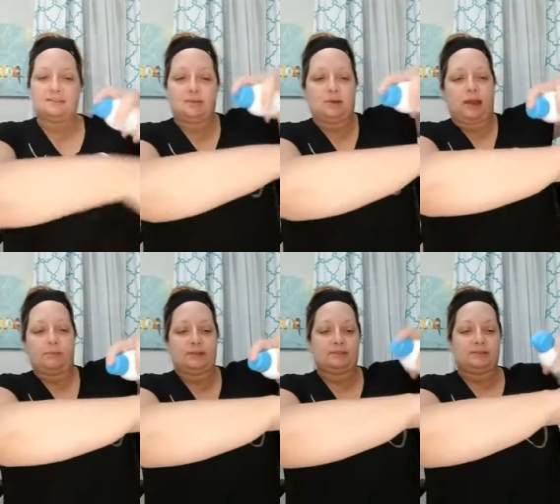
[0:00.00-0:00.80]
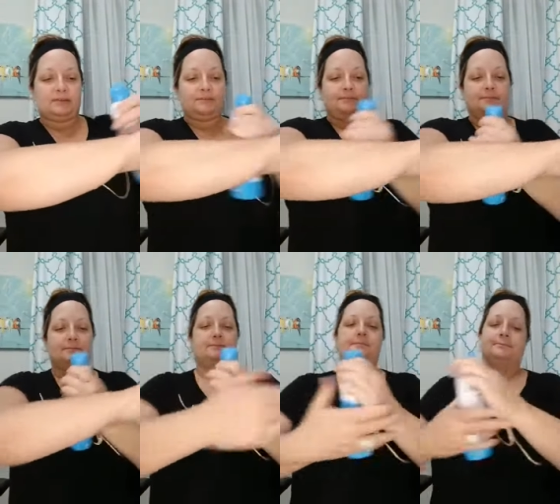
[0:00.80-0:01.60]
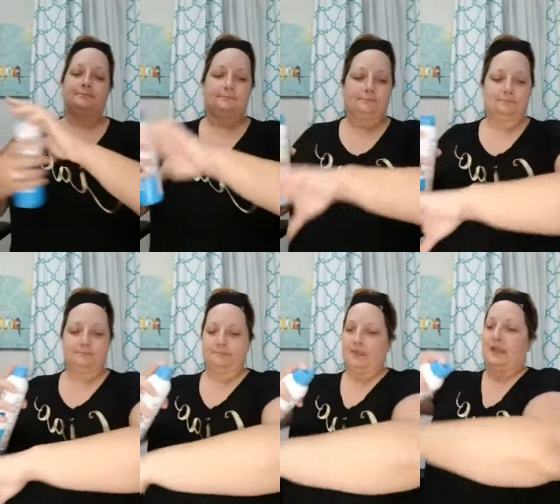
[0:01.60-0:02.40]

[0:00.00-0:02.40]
see what happens. I